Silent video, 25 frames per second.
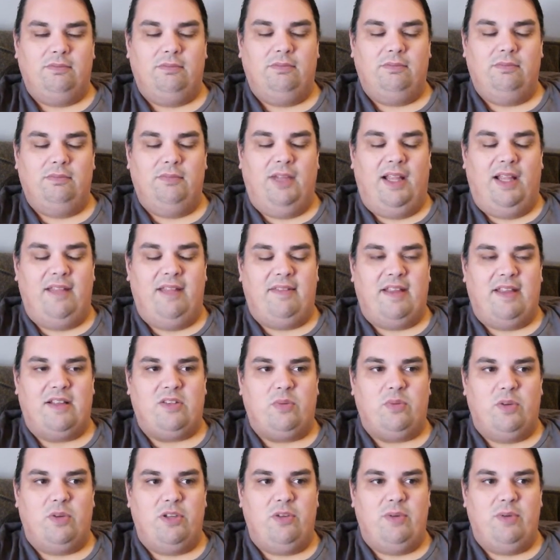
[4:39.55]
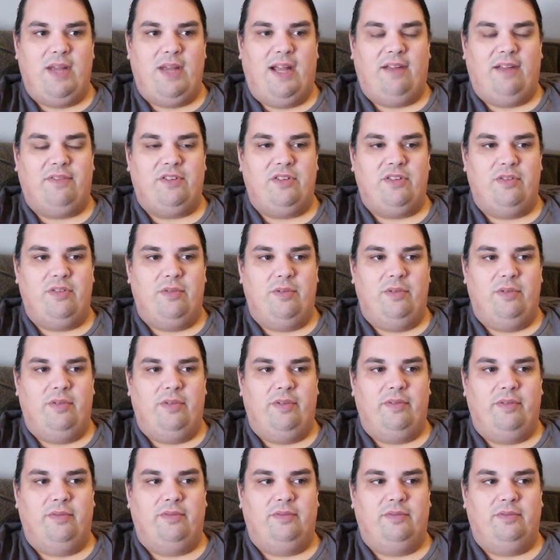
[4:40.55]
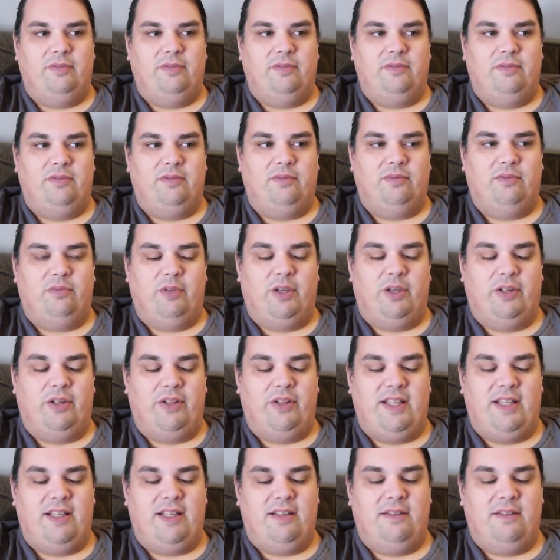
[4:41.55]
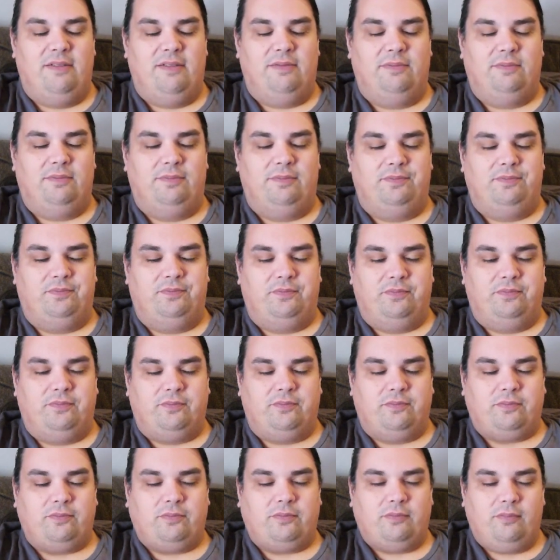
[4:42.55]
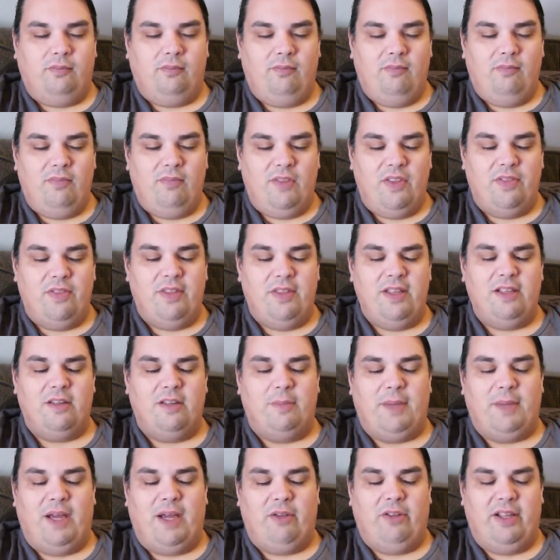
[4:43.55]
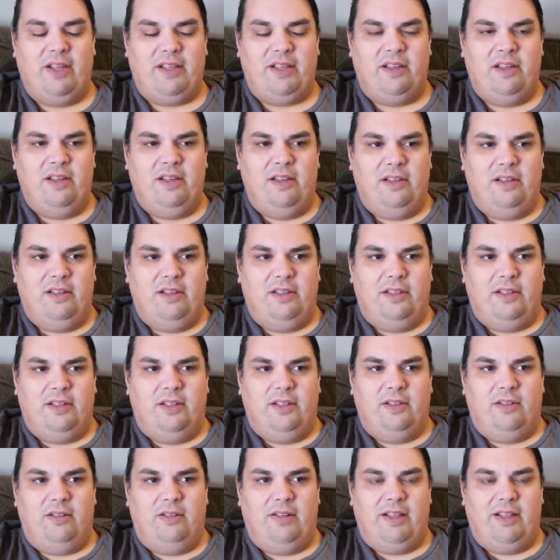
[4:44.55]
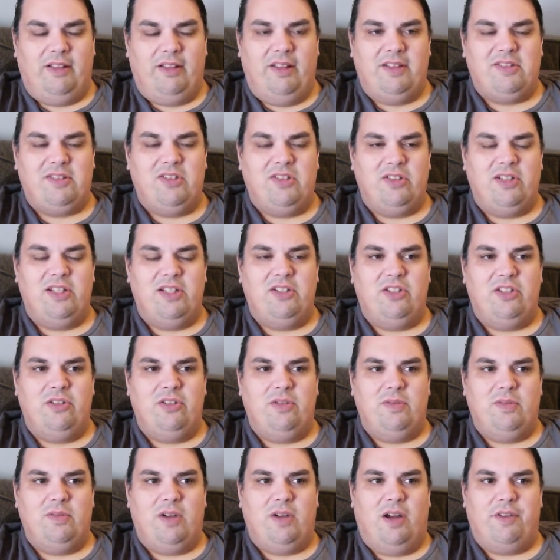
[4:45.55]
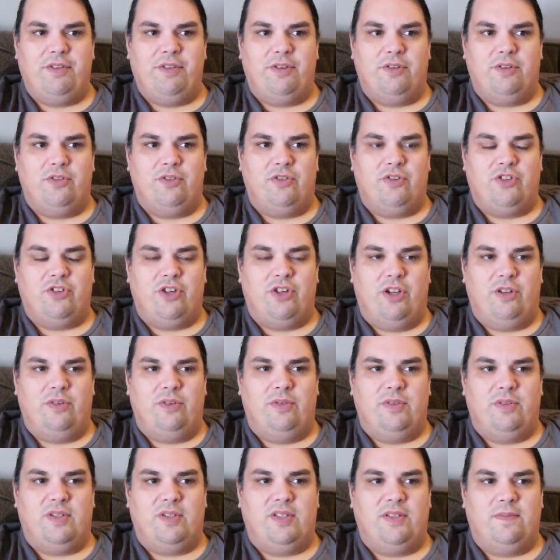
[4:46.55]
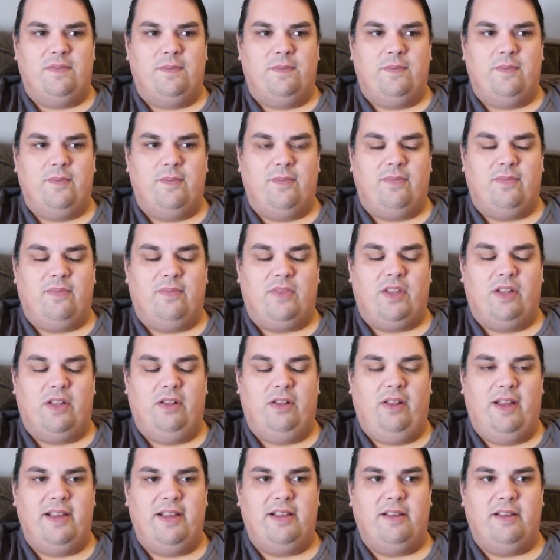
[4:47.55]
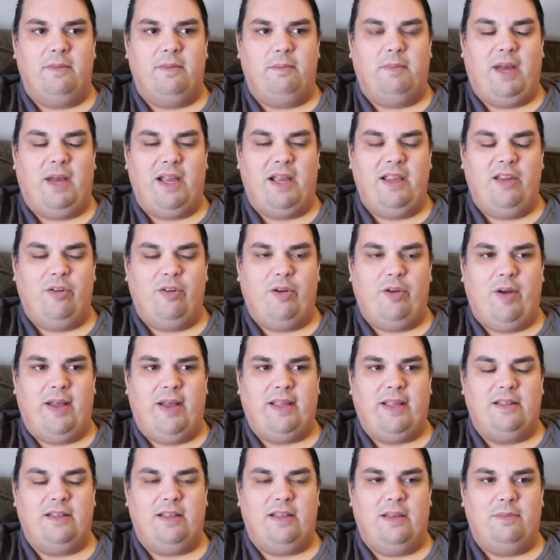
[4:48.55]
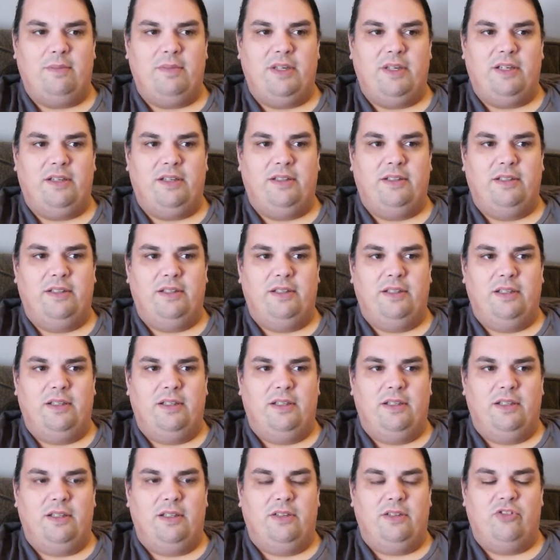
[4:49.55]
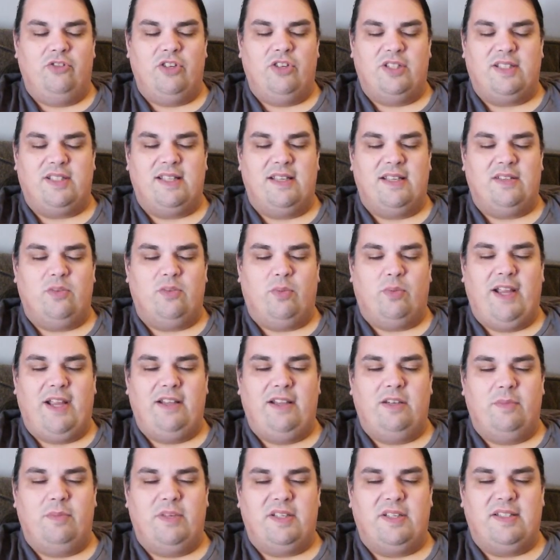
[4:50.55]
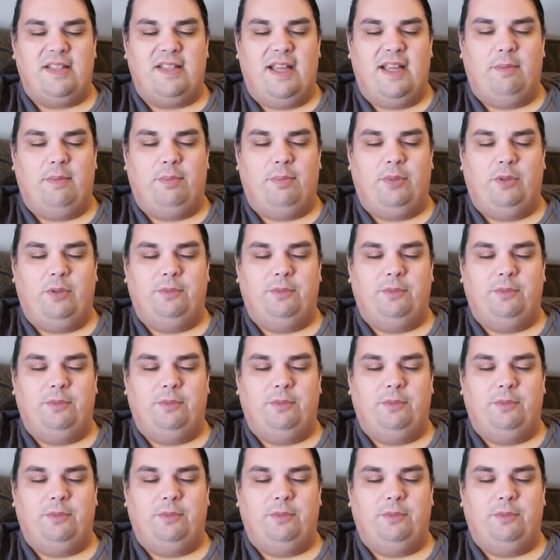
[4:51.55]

And that's what you have to really think about. Like, like let's look into other shows like my hero academia just as a random example